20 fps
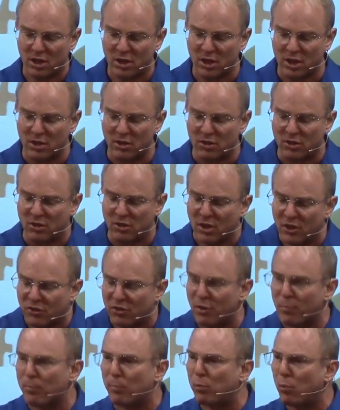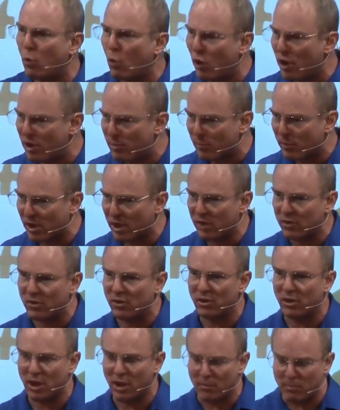the disappointment
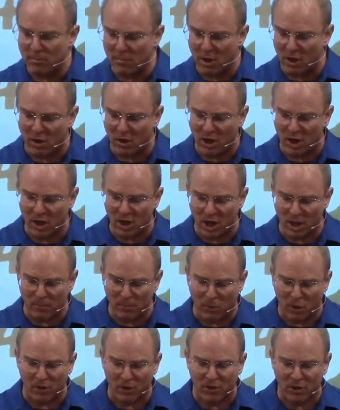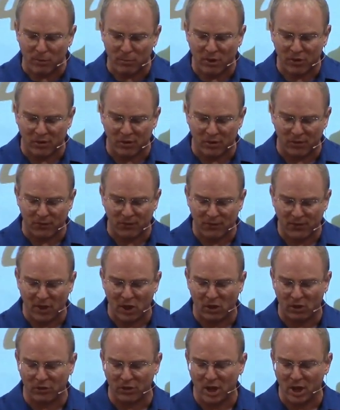that Mary and Martha must have
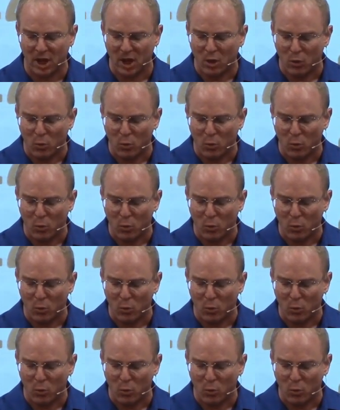felt